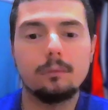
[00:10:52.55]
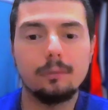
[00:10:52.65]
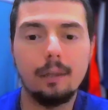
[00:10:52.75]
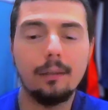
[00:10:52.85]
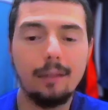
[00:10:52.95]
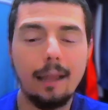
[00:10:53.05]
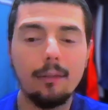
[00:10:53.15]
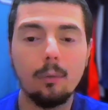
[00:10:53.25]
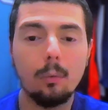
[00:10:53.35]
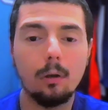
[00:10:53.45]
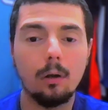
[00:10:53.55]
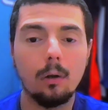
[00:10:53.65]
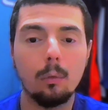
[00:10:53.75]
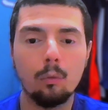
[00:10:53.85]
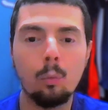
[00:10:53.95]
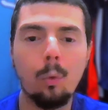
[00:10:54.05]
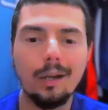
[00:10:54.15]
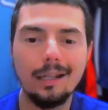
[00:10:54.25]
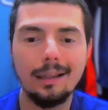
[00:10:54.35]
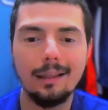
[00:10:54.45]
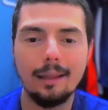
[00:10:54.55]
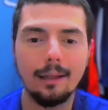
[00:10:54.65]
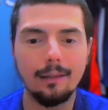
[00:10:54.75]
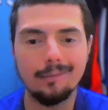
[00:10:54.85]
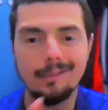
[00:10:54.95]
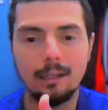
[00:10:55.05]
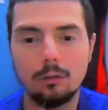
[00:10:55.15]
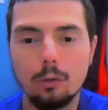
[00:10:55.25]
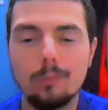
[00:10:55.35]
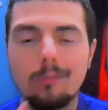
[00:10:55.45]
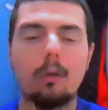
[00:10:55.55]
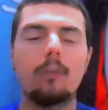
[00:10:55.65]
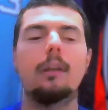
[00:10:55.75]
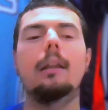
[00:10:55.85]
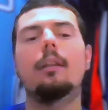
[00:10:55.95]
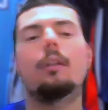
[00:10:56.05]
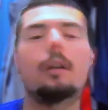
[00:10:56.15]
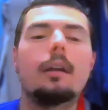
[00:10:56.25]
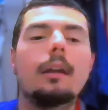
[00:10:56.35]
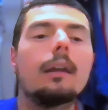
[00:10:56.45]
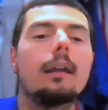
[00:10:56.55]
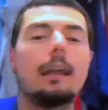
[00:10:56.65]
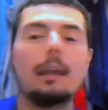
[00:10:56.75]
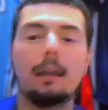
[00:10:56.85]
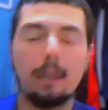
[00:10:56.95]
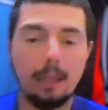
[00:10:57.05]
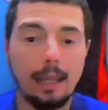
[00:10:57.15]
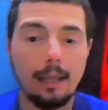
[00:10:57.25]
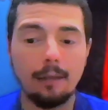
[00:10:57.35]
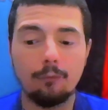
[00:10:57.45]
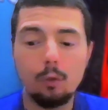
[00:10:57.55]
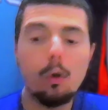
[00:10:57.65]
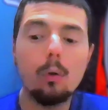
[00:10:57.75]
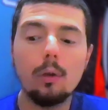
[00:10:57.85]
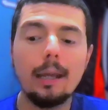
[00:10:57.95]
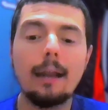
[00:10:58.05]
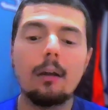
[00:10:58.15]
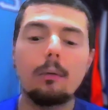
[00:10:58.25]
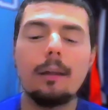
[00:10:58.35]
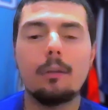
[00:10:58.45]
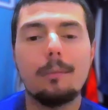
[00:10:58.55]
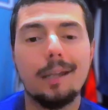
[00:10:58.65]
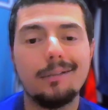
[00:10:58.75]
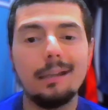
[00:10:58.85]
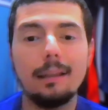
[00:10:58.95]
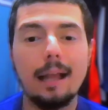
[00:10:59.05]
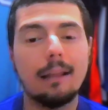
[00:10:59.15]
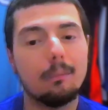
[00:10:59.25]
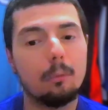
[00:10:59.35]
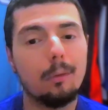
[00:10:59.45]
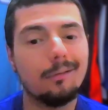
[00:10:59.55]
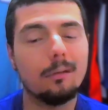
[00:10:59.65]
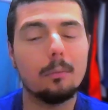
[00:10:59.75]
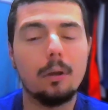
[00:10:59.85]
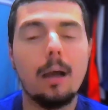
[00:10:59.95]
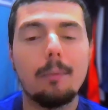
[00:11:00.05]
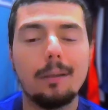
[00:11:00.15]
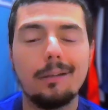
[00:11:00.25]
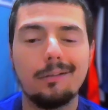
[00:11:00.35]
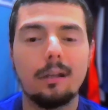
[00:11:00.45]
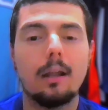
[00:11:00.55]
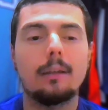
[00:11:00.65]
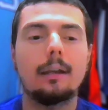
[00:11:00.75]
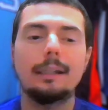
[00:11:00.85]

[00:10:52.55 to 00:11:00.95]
This Tessa girl was 1-6, and she had two draws against her. And if you go look at her resume, she's got some questionable competition on there.